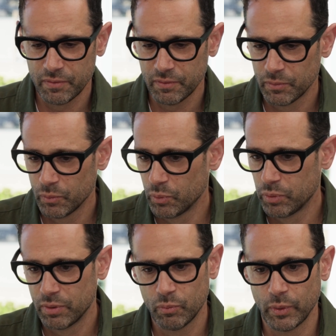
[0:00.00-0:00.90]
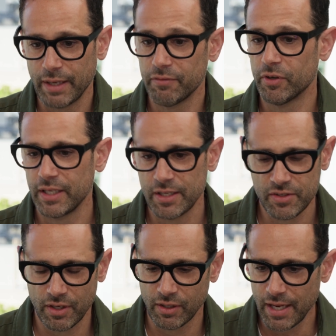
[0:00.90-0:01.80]
whatever it is,
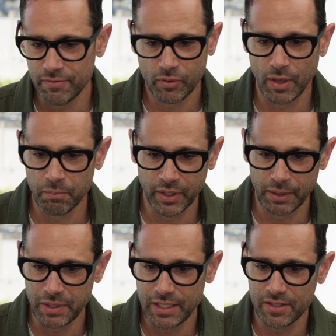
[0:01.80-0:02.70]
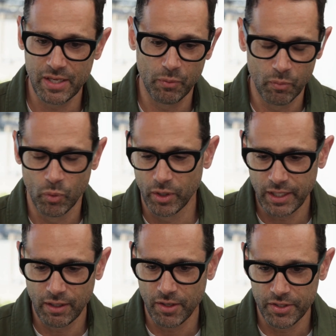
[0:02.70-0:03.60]
their life crumbling because they were
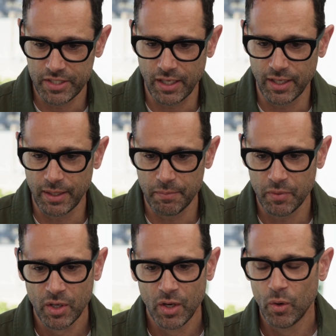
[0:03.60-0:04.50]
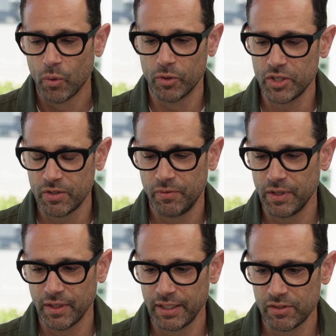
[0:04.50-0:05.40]
working all the time or just
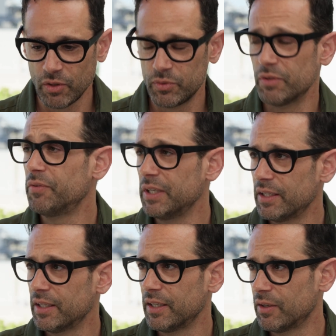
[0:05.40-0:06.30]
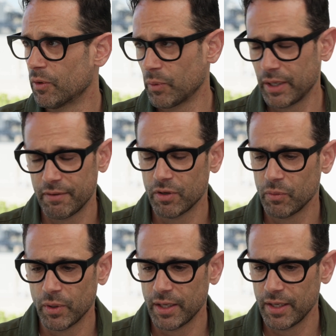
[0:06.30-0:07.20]
feeling so defeated or whatever it
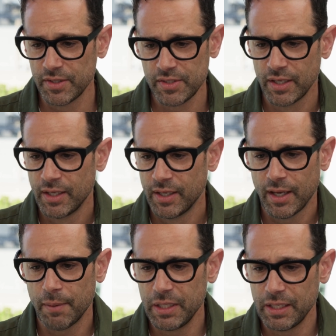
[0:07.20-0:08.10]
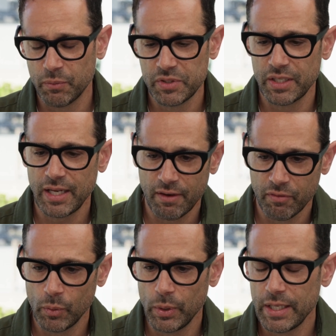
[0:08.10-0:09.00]
was. I mean, it was an
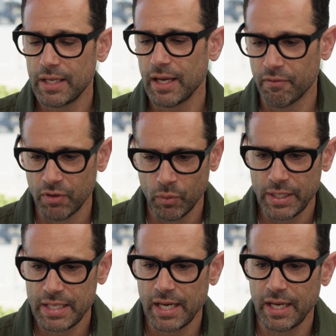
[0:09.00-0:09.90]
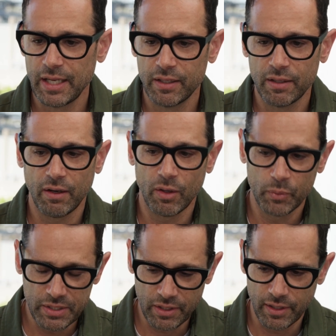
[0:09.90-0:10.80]
every week, every weekend,
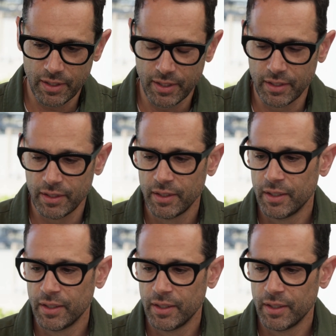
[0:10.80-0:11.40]
always on,